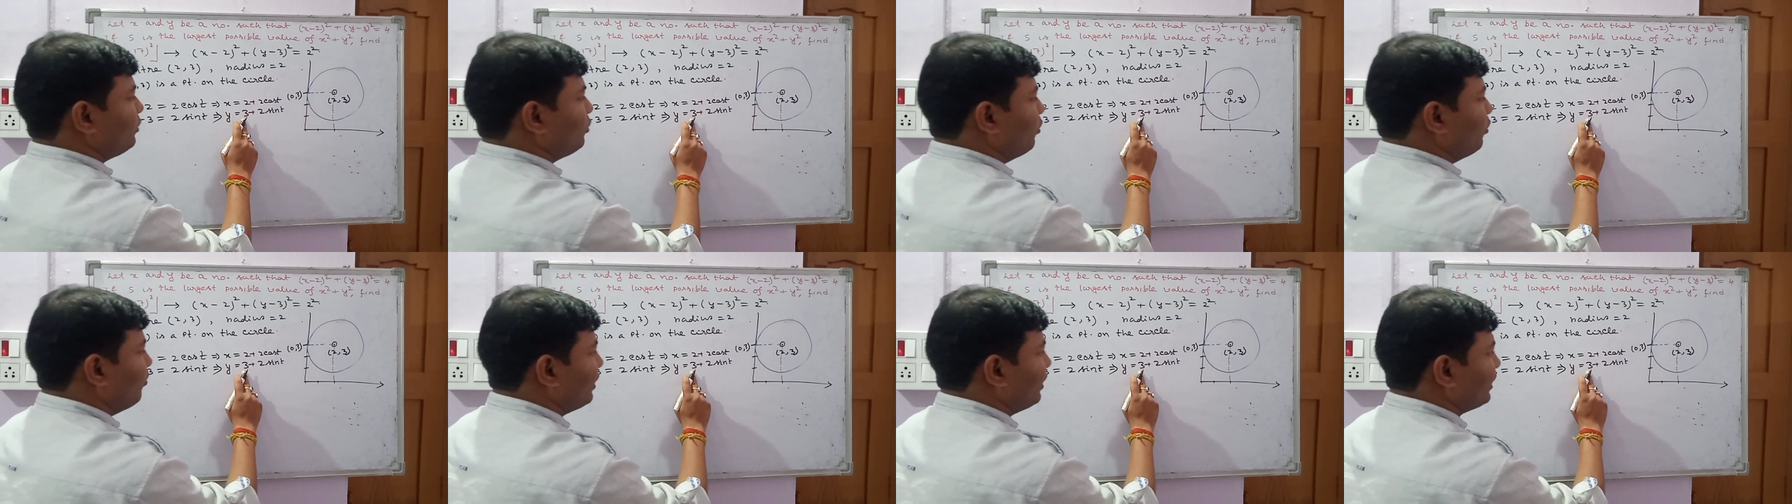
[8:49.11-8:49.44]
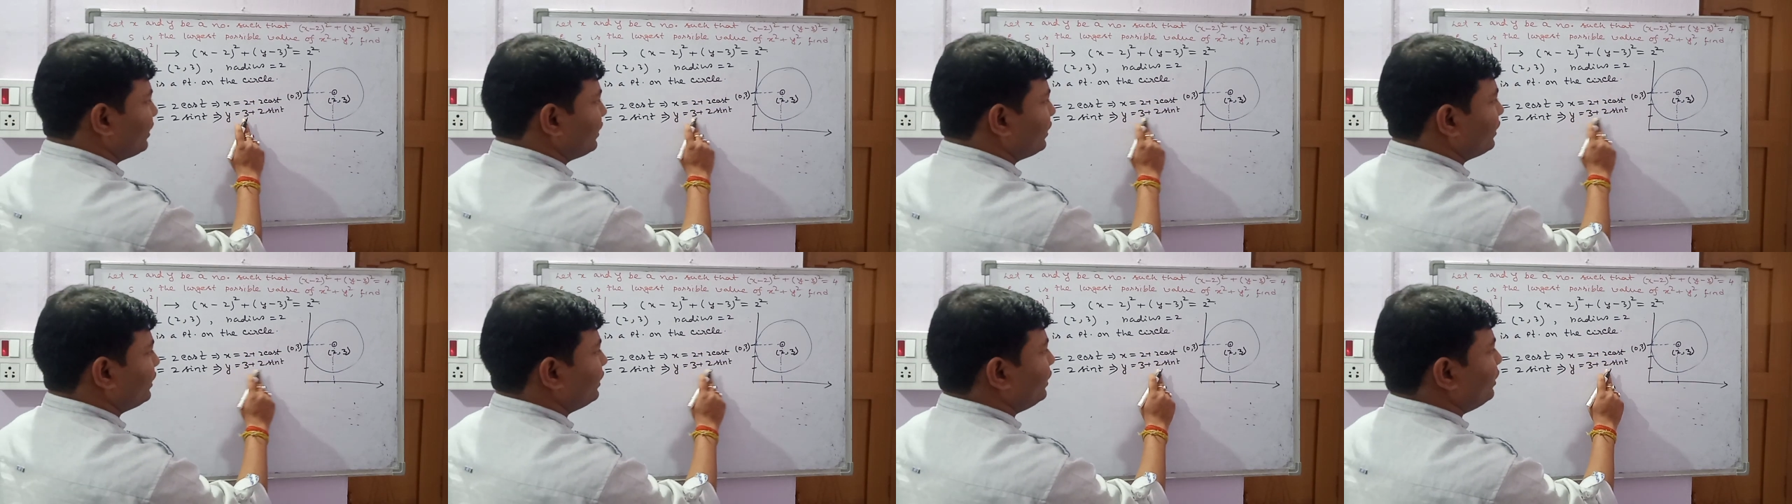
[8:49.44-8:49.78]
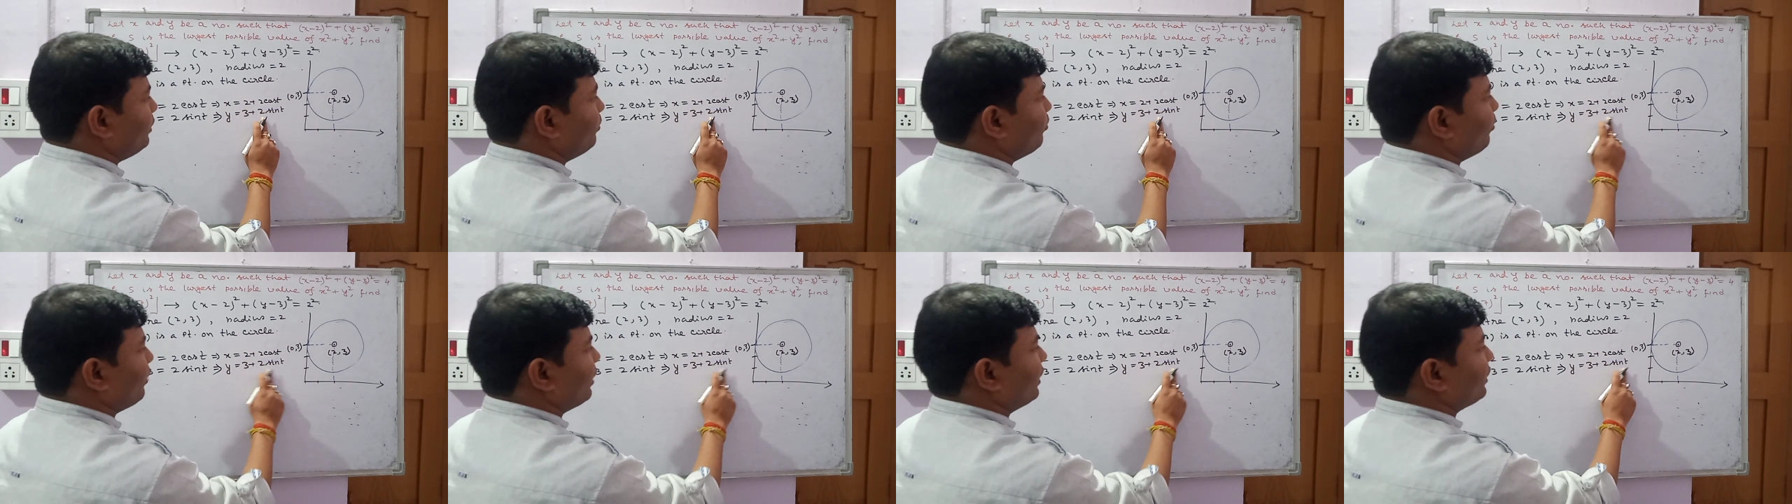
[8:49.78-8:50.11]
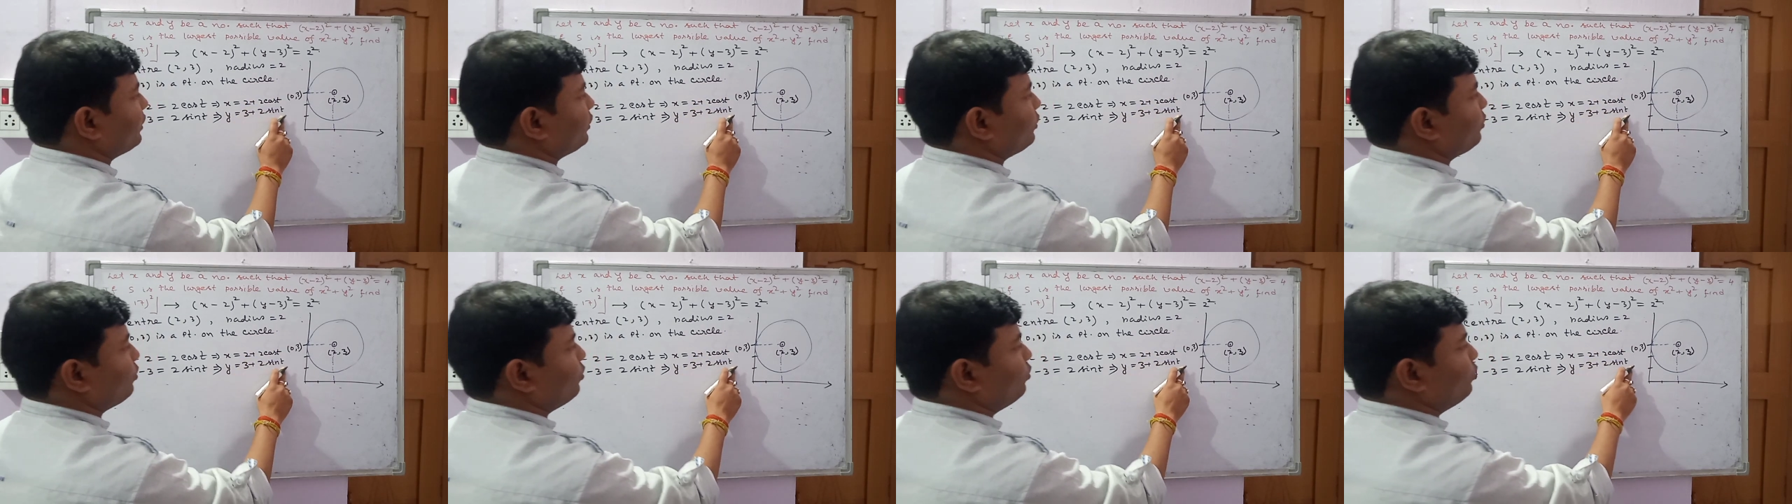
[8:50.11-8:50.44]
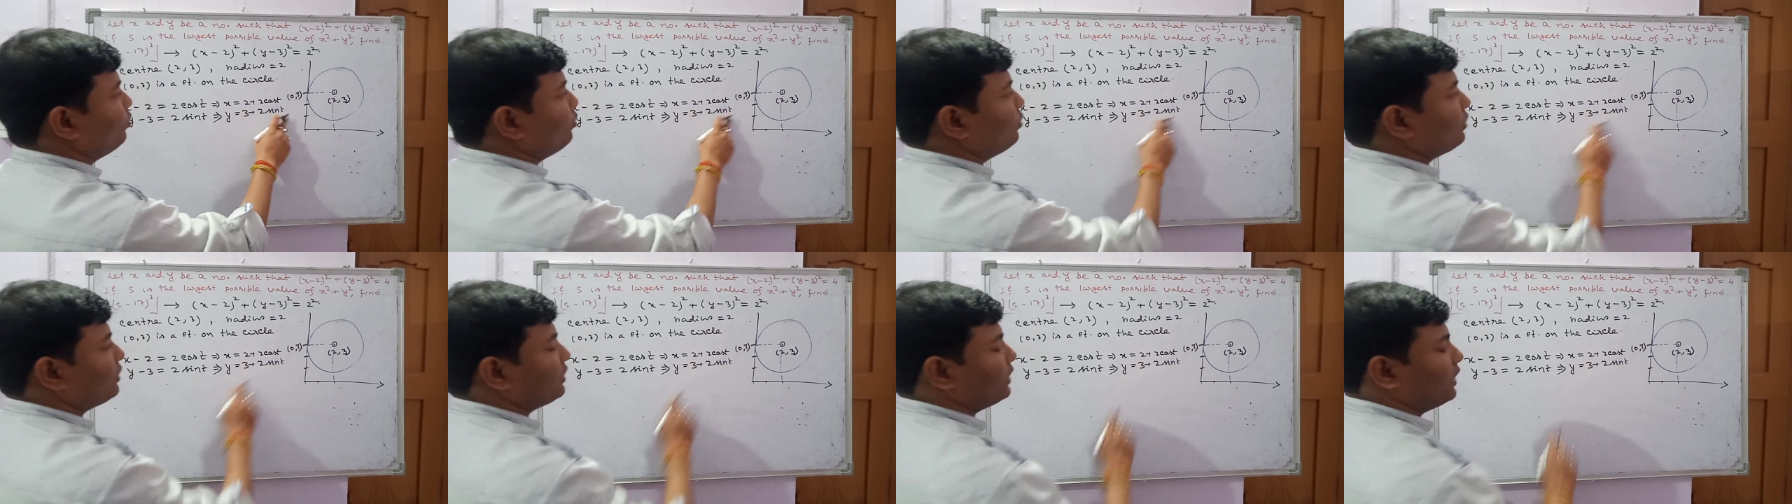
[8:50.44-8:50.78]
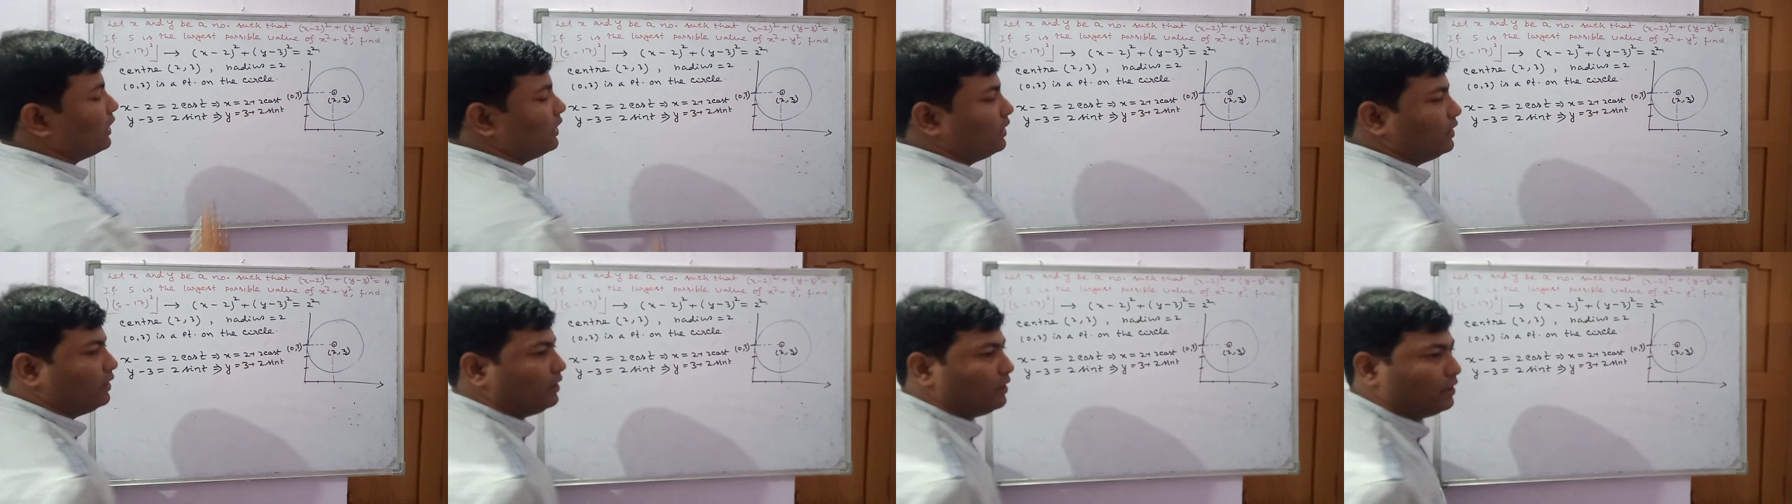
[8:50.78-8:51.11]
3 plus 2
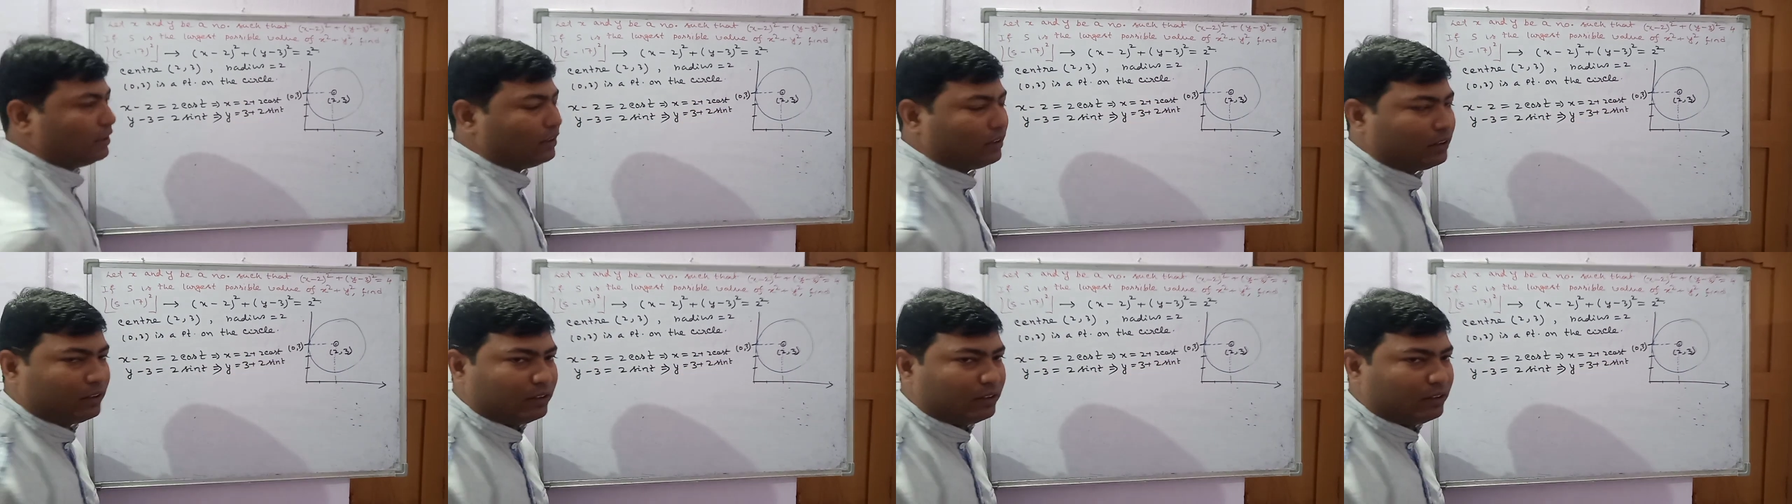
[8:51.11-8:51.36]
sin t.